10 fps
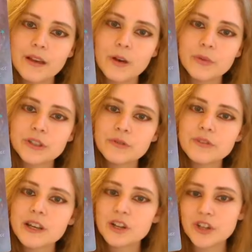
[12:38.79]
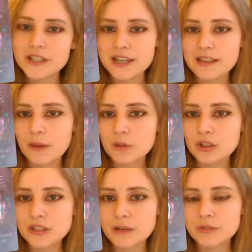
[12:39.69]
We don't actually take that
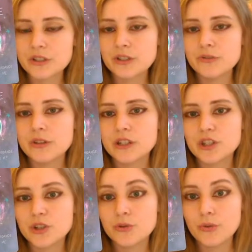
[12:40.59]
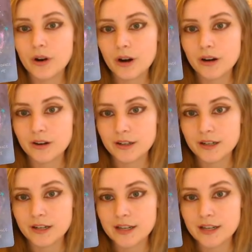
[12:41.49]
much time to tune into our